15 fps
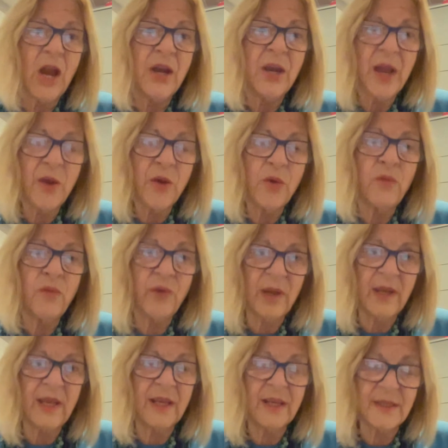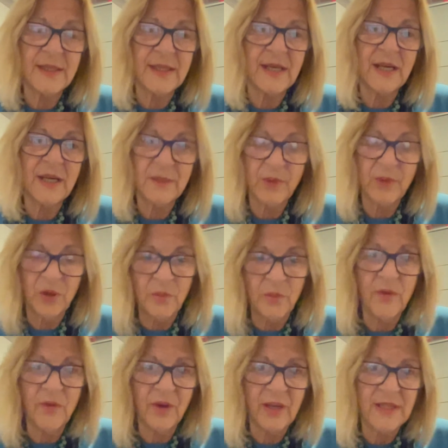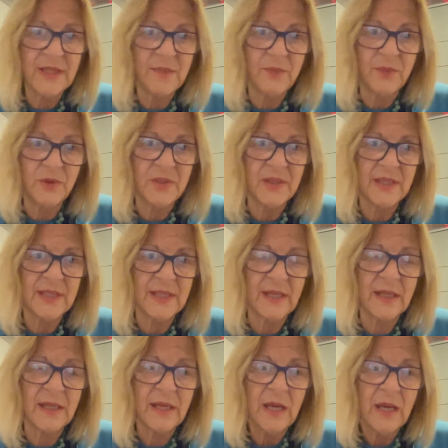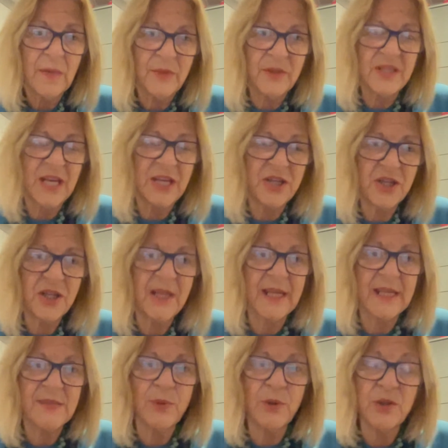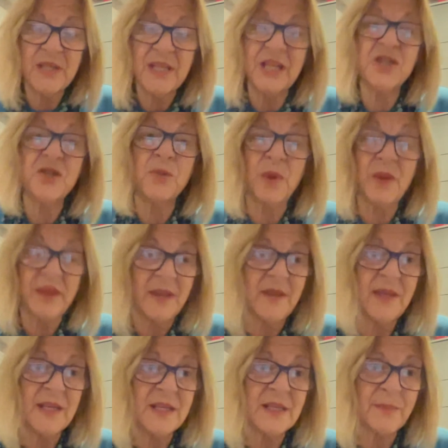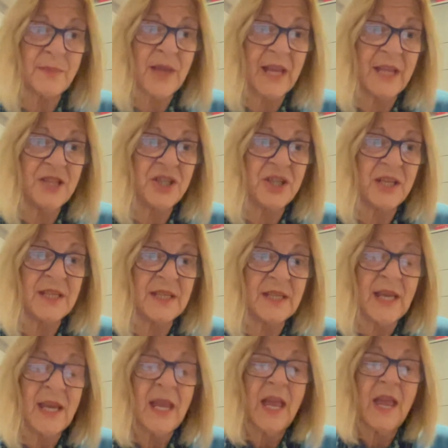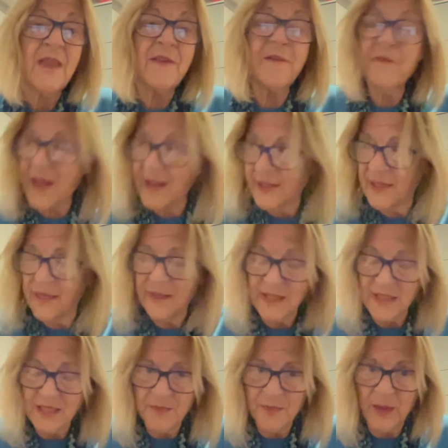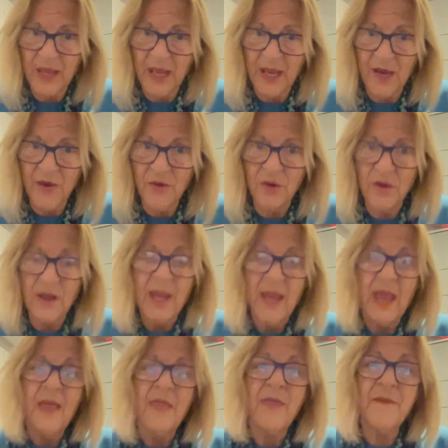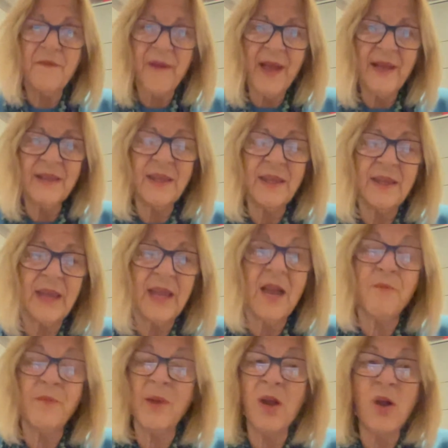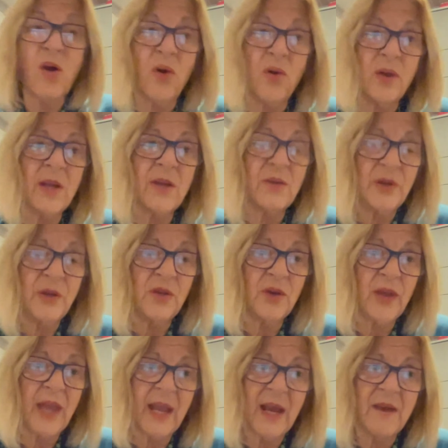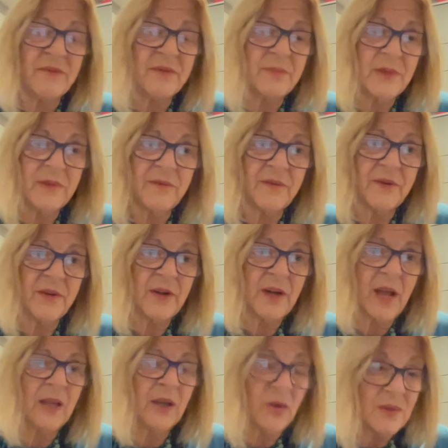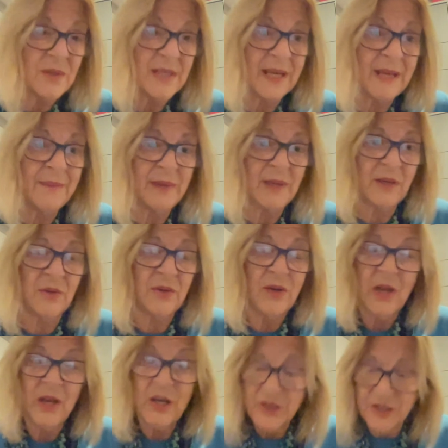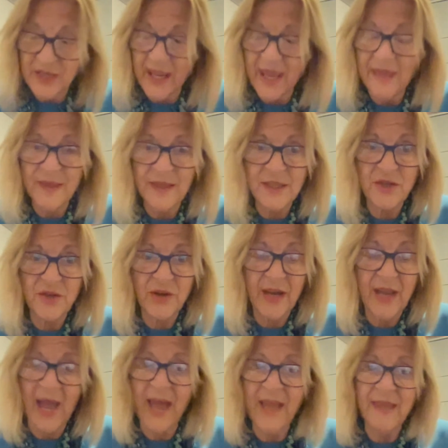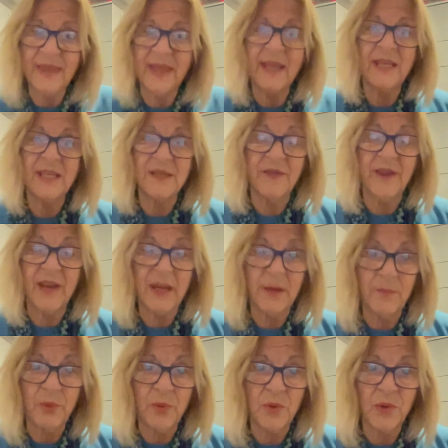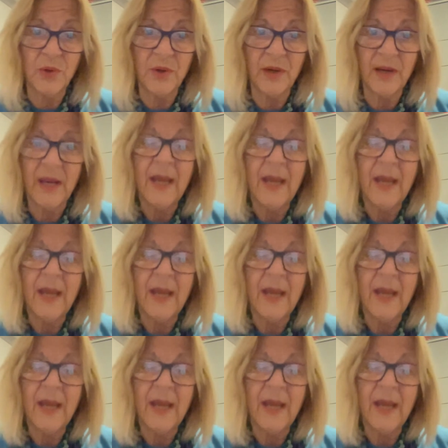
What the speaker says: now really concerned about human rights abuses and potential exploitation within their supply chains. The fact that they're speaking out, the fact that they have been calling on the UK government for a long time now to get this right, I think is very important.